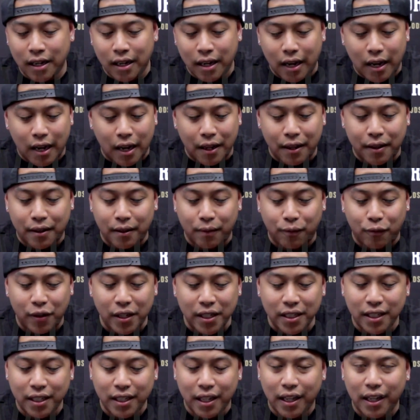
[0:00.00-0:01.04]
The
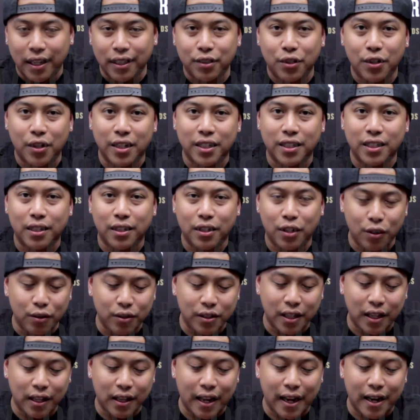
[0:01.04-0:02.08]
reason they like to use
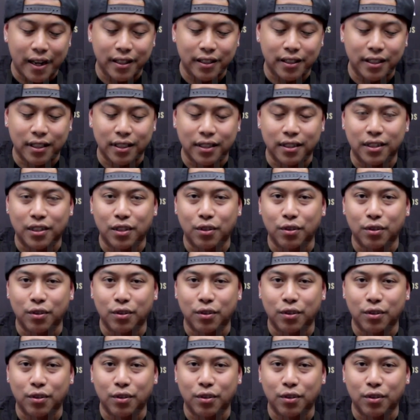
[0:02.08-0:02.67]
the Atlantis is